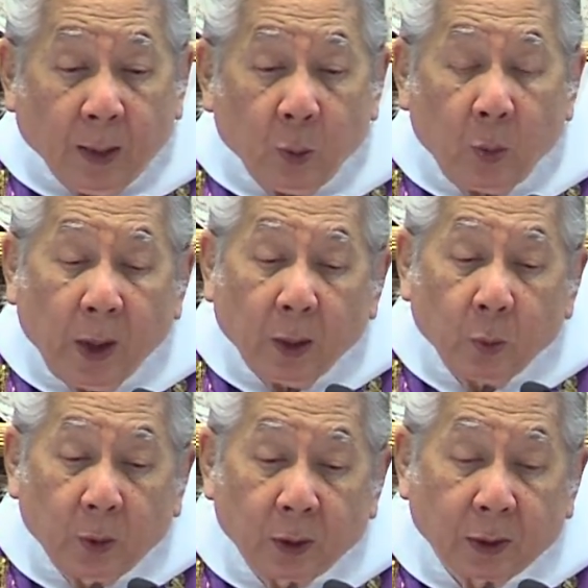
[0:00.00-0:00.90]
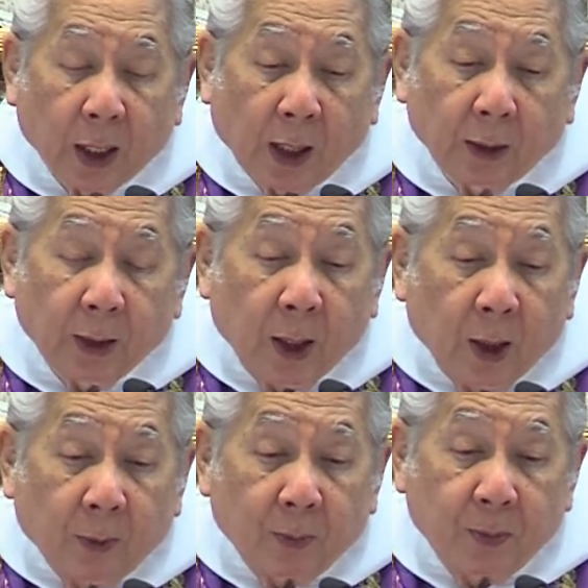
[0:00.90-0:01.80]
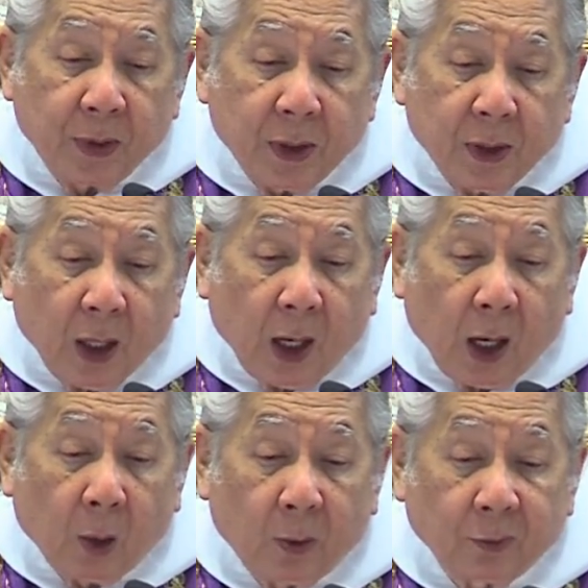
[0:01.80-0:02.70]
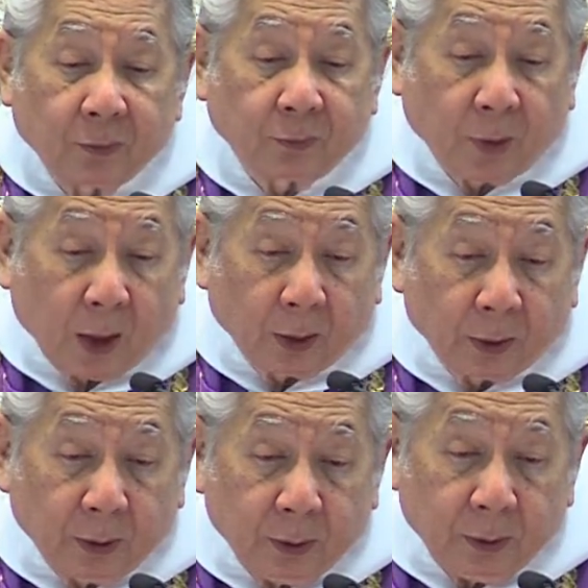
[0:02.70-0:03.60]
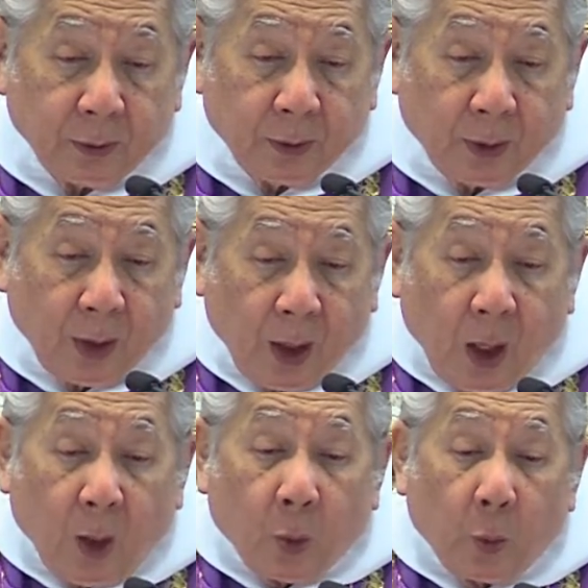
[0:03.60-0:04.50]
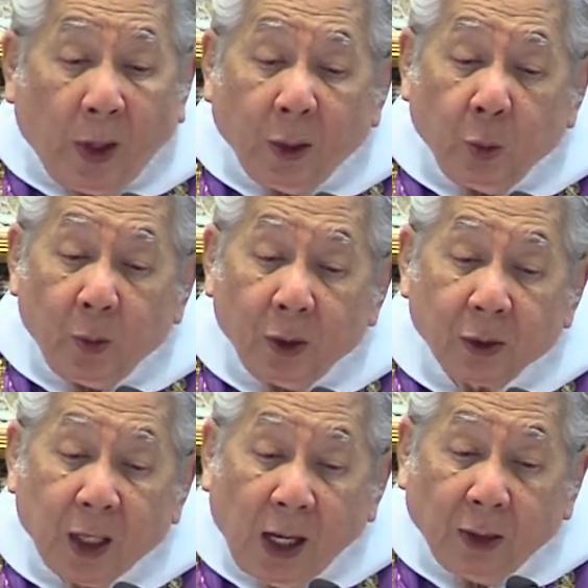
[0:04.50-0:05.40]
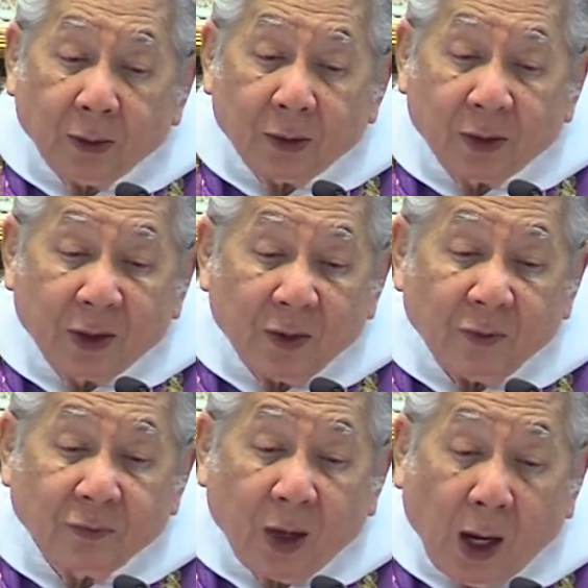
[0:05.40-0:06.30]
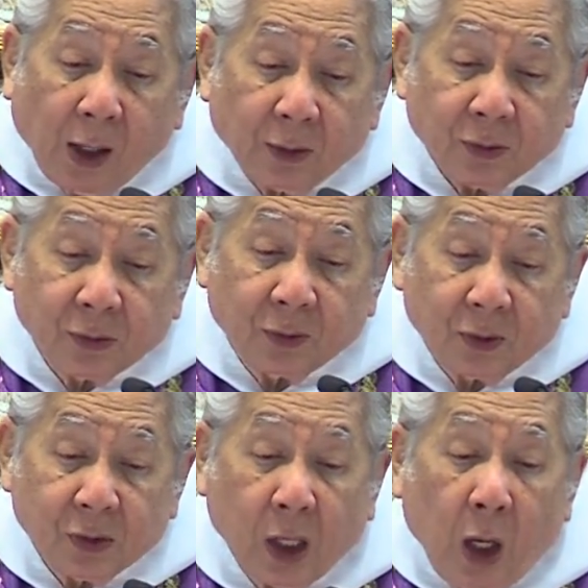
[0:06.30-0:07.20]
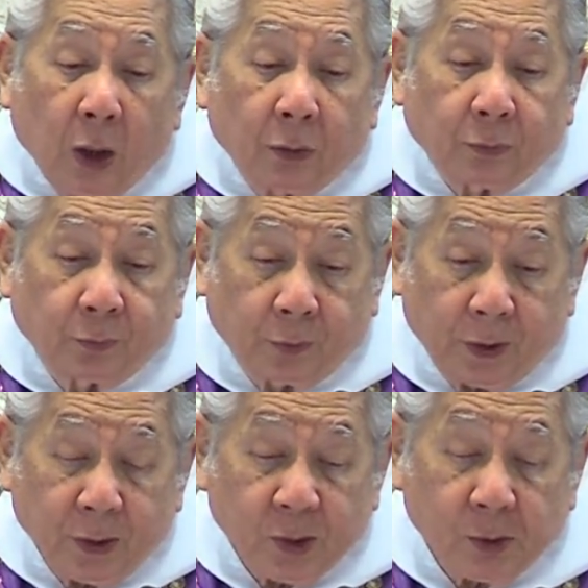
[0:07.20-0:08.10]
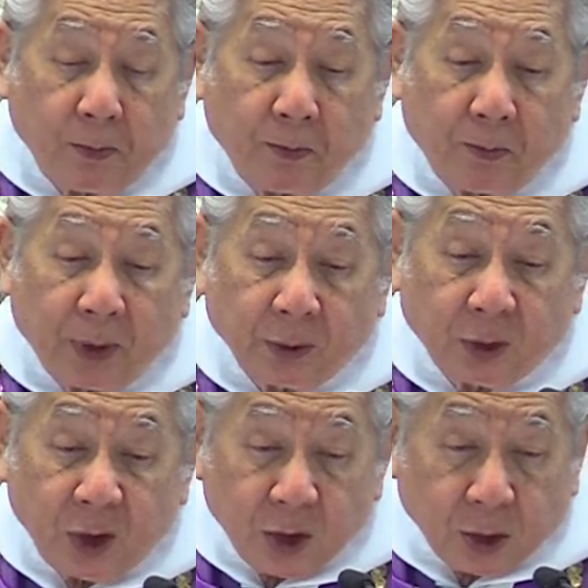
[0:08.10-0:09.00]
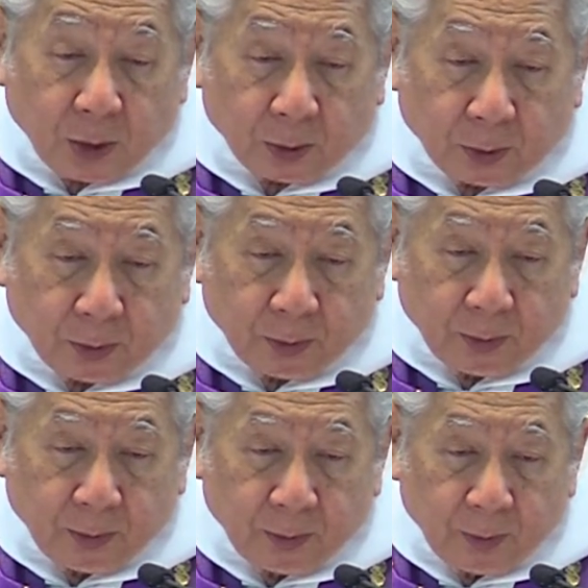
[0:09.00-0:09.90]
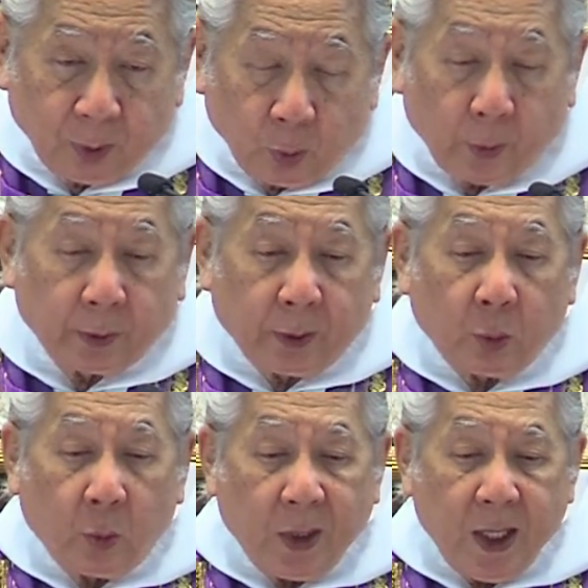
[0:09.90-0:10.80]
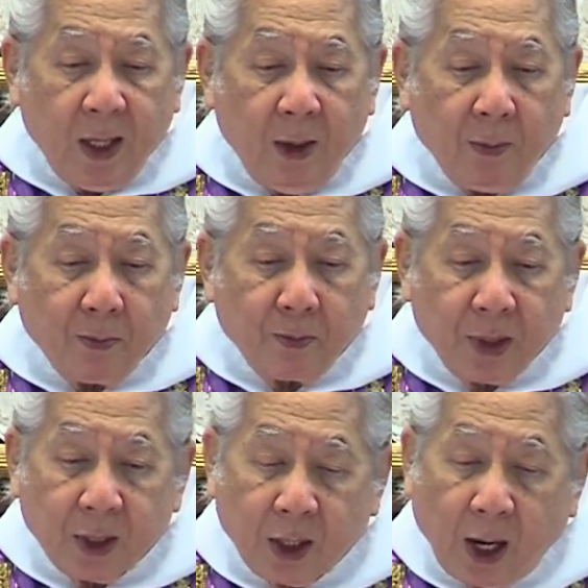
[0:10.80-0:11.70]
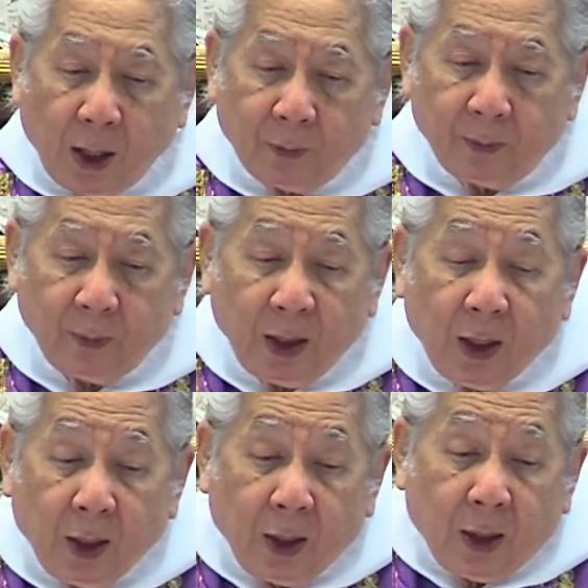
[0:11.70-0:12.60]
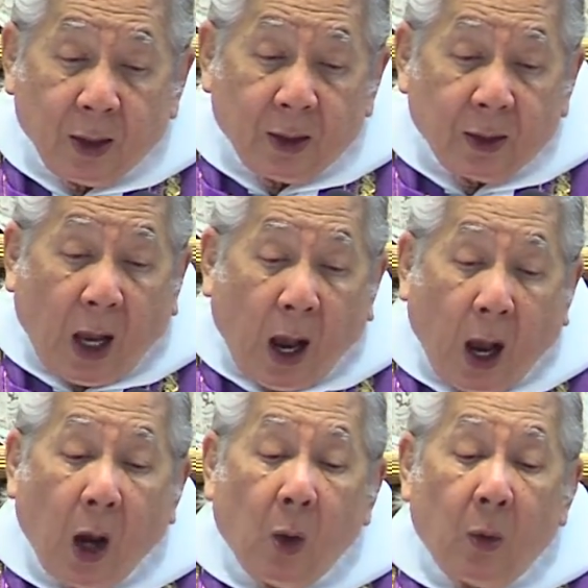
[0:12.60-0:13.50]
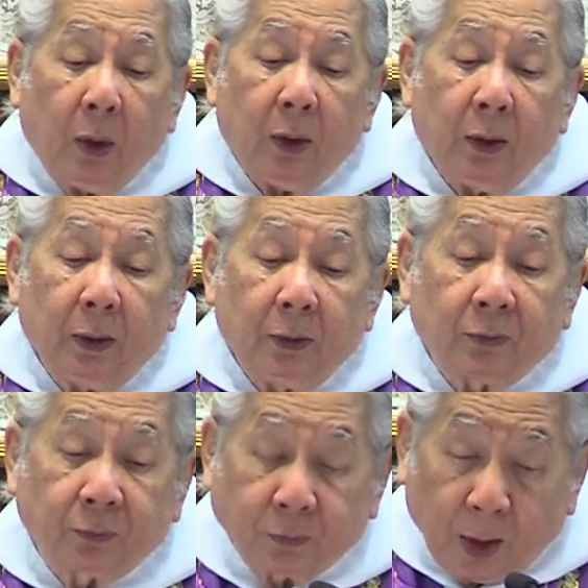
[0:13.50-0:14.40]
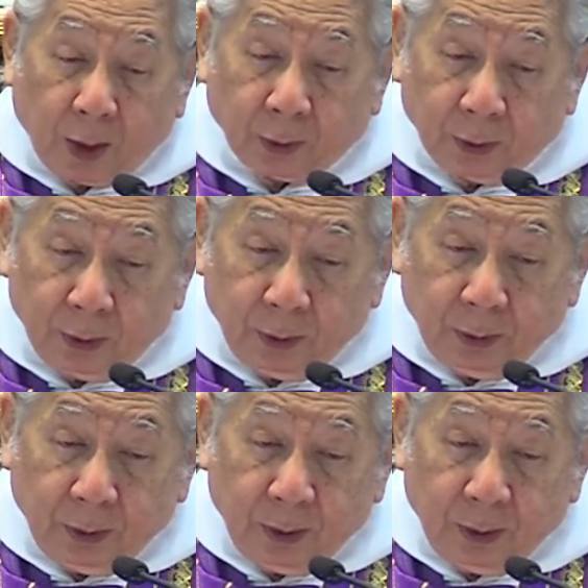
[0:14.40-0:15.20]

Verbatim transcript: And when will God be our Father? When will God give us this first petition wherein we become our Father?